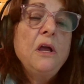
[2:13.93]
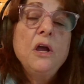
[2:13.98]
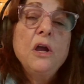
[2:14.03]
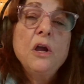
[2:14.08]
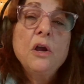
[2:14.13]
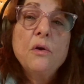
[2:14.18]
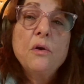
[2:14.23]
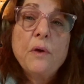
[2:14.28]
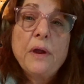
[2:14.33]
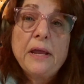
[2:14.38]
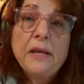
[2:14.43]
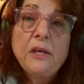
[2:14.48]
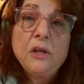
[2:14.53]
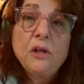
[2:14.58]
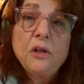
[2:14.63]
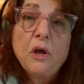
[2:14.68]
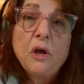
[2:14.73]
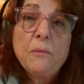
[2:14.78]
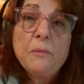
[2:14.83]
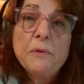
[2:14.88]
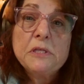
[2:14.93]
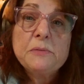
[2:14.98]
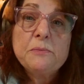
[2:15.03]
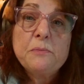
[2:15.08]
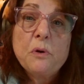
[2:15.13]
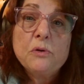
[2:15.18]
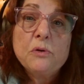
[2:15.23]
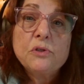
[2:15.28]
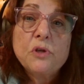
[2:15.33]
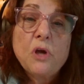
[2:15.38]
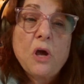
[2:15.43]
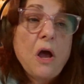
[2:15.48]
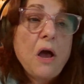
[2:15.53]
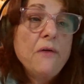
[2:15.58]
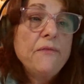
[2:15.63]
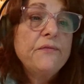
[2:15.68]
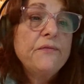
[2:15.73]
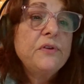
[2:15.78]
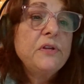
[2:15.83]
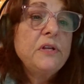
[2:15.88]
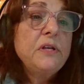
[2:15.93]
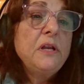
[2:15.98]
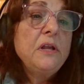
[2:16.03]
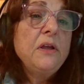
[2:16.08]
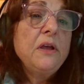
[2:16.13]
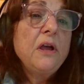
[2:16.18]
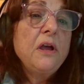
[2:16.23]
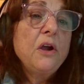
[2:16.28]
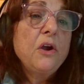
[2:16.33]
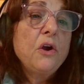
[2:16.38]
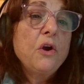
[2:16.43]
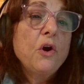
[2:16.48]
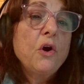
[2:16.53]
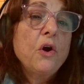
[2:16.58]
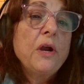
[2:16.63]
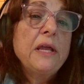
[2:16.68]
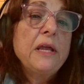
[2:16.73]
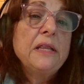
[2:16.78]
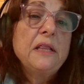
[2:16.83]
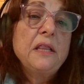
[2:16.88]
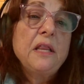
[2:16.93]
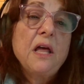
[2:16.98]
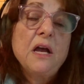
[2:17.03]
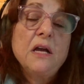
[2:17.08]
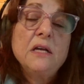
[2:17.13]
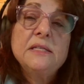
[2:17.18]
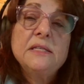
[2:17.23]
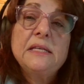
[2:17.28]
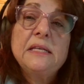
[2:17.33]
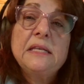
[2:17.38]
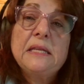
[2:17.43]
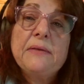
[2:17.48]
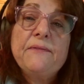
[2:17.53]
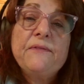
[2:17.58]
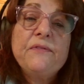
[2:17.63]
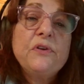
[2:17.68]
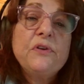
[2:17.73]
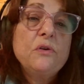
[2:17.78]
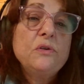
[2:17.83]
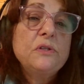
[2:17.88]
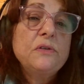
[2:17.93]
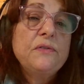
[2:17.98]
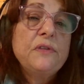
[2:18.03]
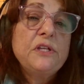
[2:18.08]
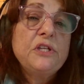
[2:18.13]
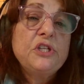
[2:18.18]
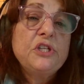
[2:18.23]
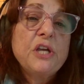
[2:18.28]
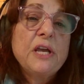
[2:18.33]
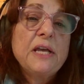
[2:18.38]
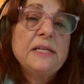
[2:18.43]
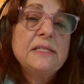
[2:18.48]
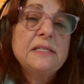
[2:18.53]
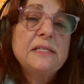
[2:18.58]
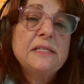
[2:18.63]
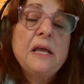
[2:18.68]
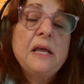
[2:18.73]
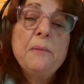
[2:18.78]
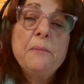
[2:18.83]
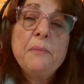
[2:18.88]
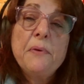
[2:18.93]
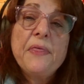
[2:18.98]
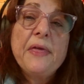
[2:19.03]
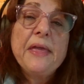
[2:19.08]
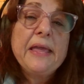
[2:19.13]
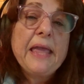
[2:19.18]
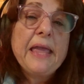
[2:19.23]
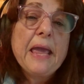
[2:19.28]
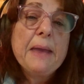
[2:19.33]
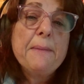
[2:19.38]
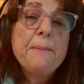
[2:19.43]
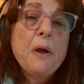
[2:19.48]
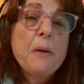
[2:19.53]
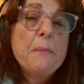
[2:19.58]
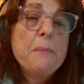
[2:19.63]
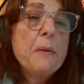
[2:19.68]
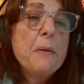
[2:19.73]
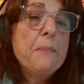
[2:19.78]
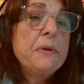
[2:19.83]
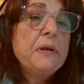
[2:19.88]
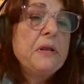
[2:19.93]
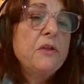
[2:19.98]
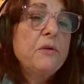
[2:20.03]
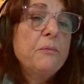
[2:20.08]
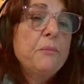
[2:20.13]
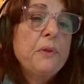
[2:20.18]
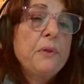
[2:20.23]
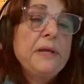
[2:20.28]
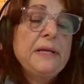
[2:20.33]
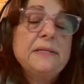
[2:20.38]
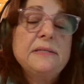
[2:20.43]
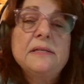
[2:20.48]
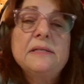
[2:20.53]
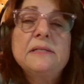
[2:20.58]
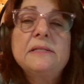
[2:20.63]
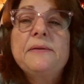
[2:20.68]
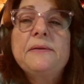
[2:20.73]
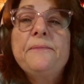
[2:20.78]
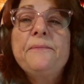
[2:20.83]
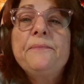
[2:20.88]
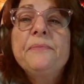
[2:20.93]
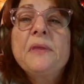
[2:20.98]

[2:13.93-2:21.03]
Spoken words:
Granulomas most often occur in lungs and lymph nodes of the chest, but they can pop up in other places.